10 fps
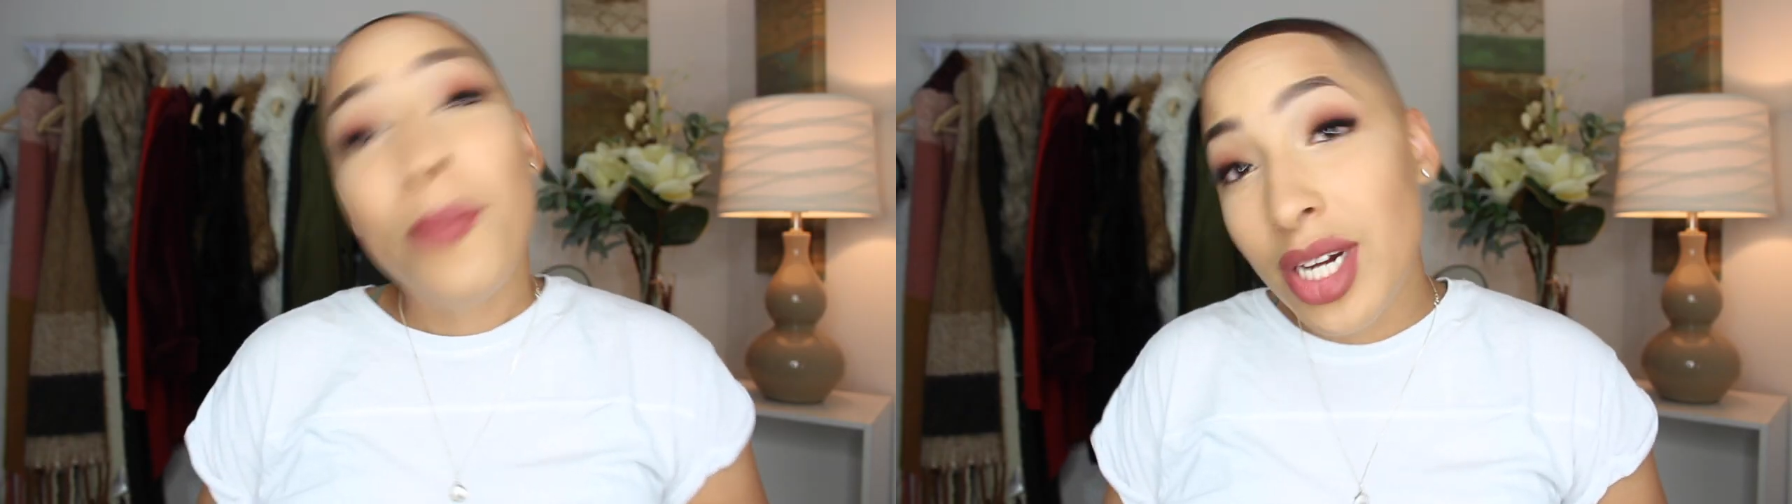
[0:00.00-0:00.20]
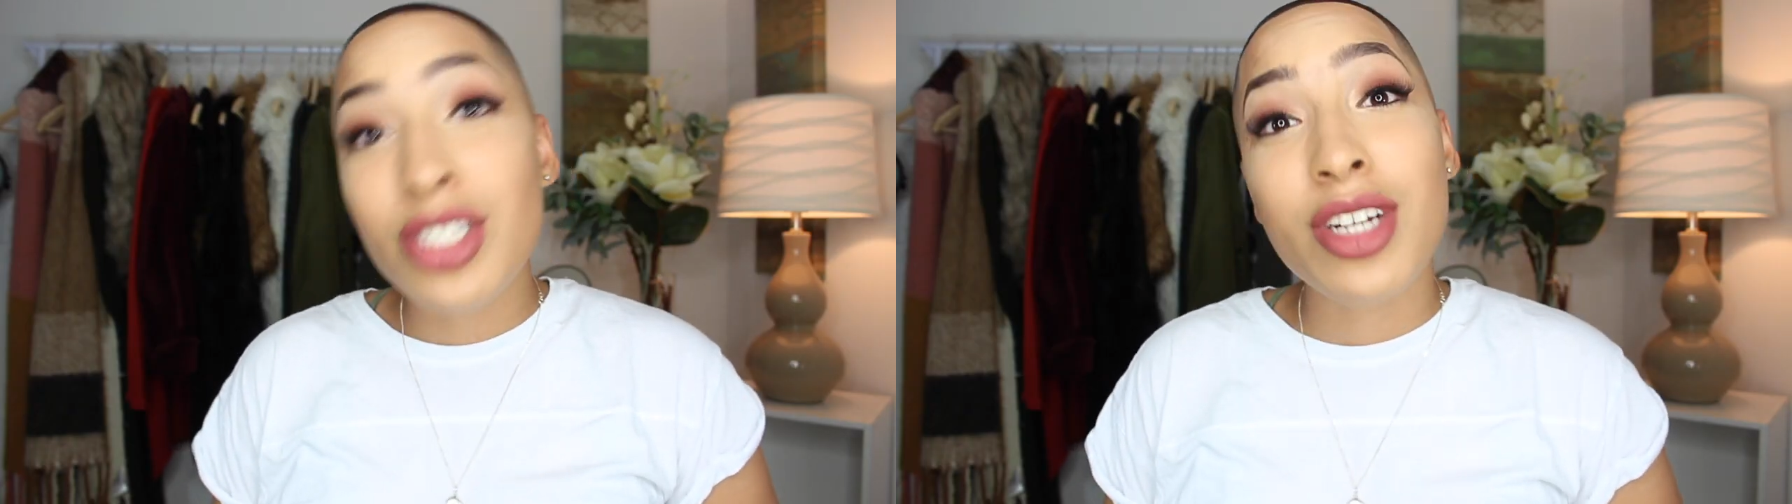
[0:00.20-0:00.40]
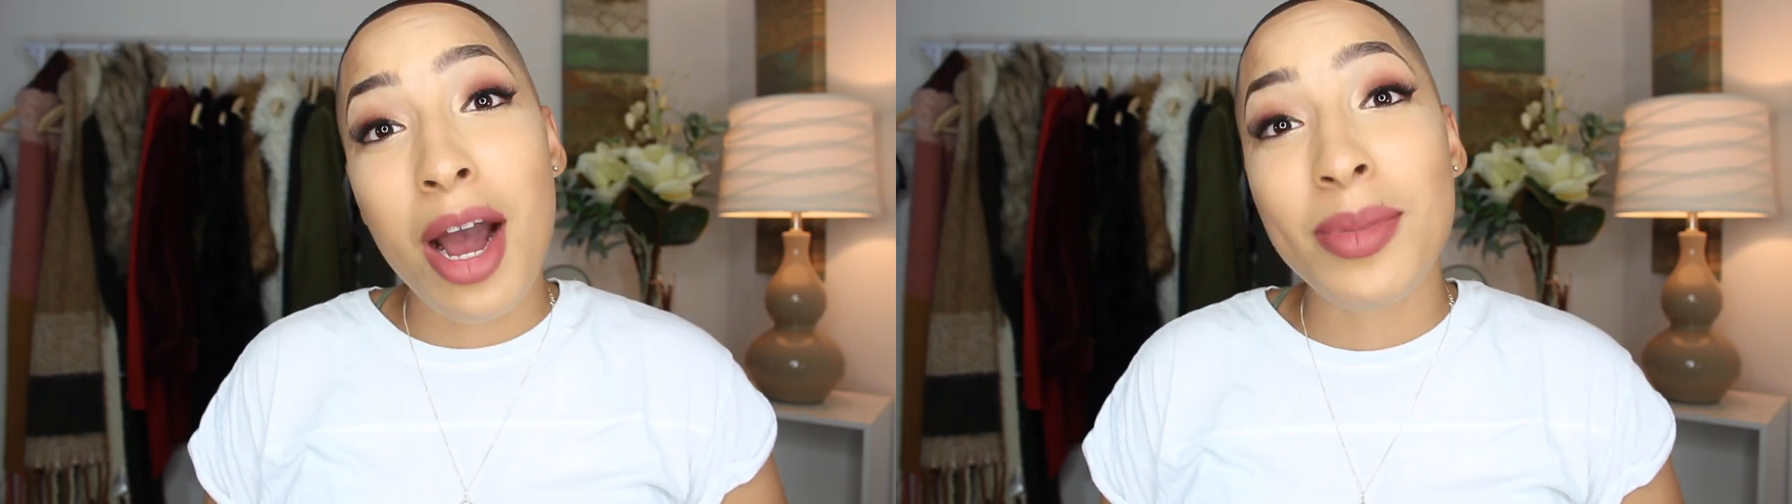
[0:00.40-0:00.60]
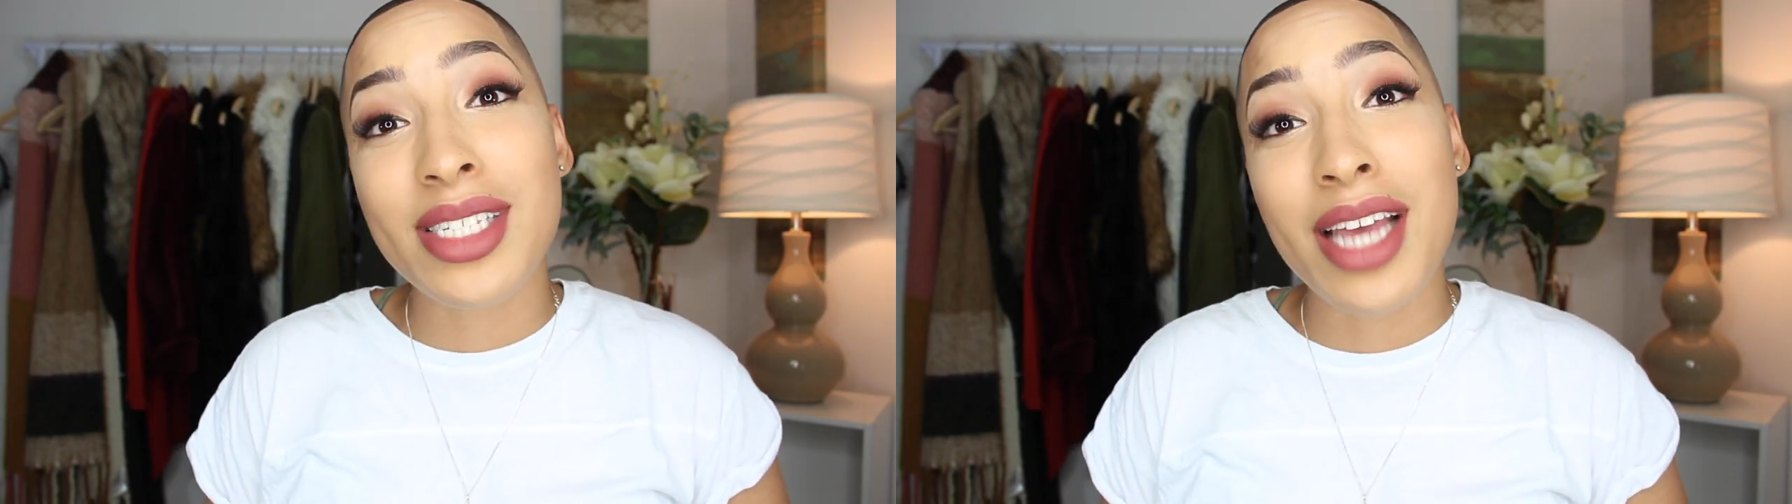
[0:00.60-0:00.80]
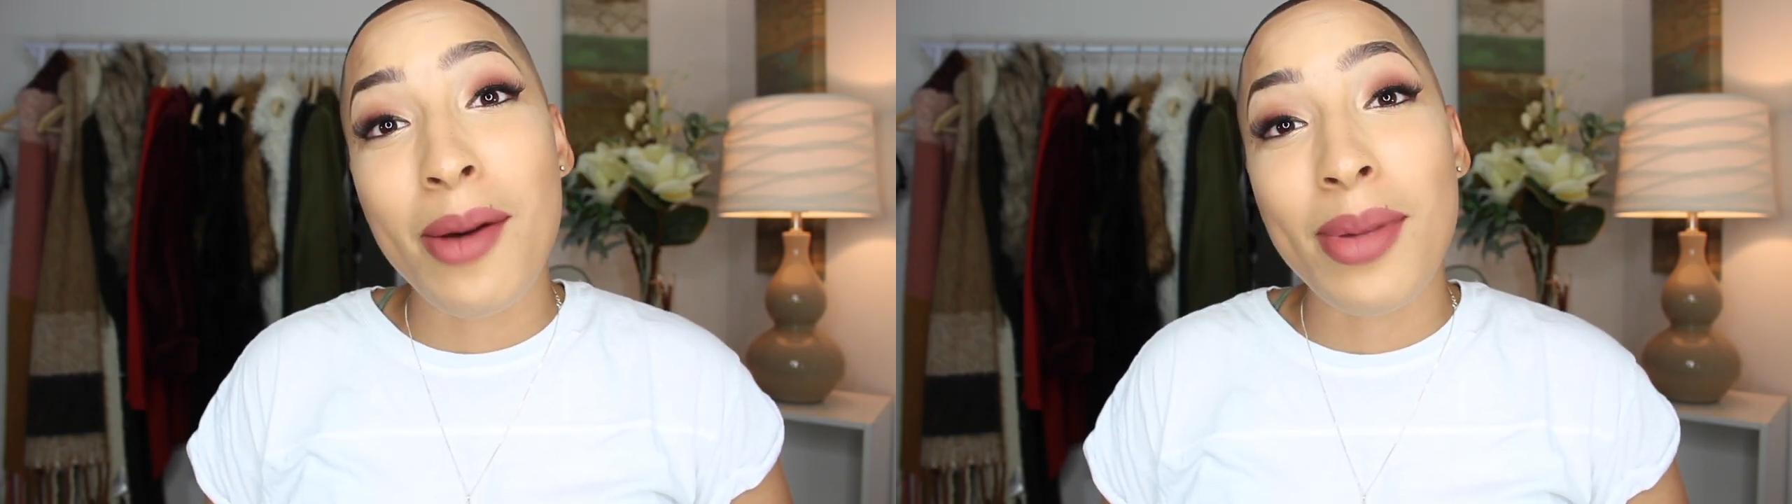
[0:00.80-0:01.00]
Put your
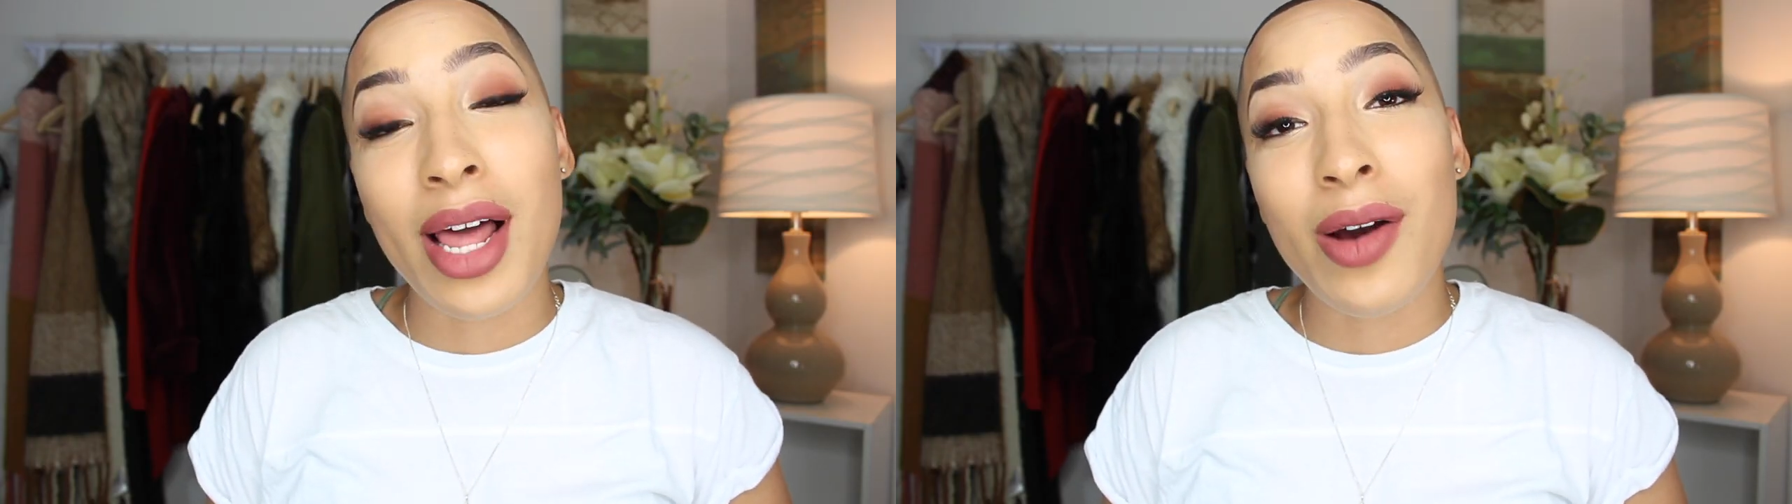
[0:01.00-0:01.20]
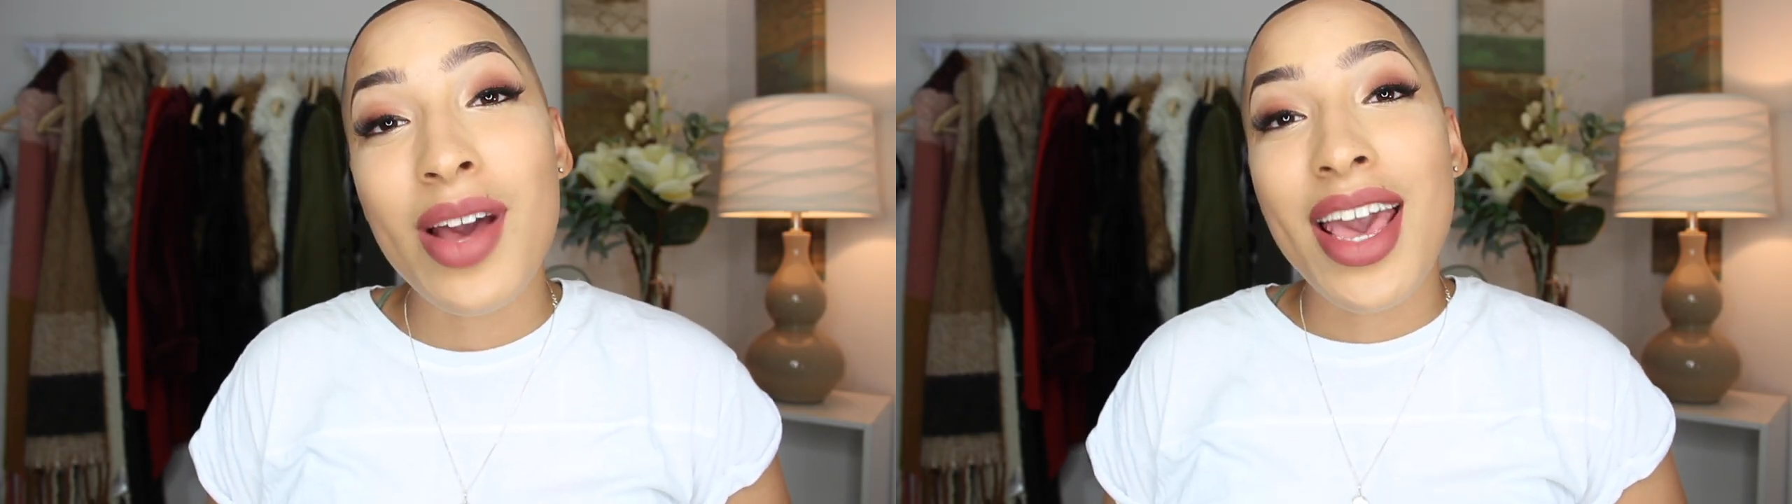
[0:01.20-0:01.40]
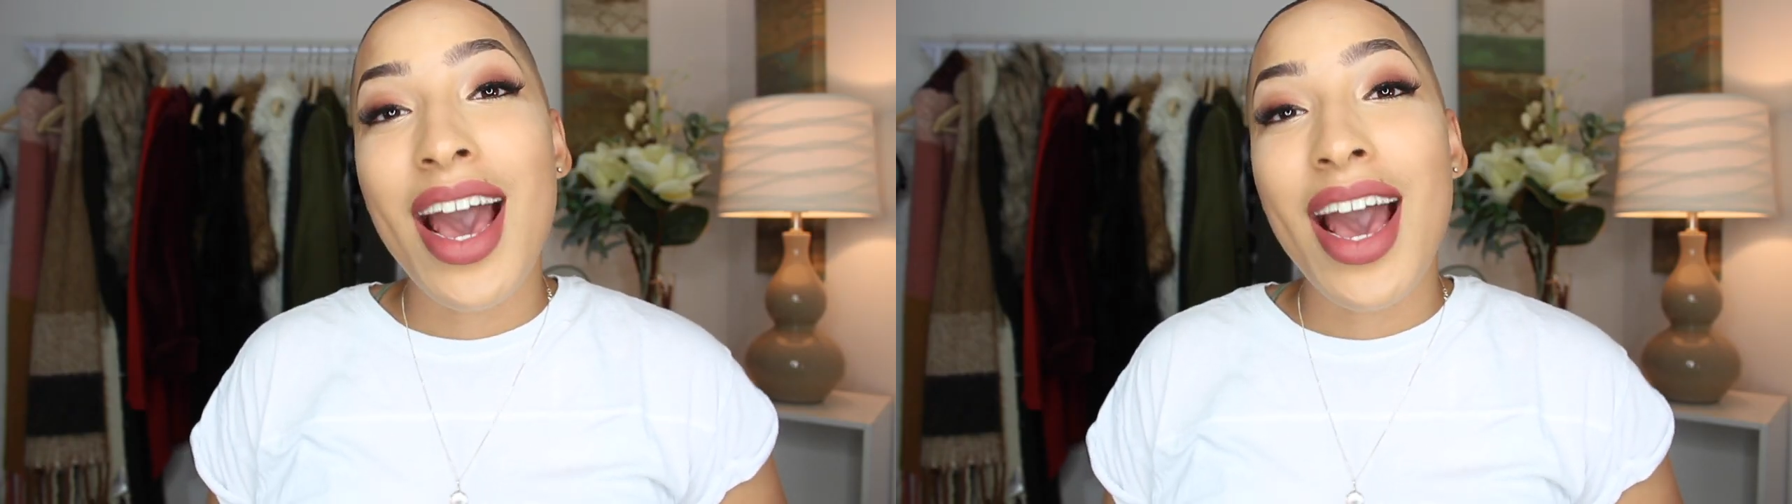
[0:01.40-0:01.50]
comments down below.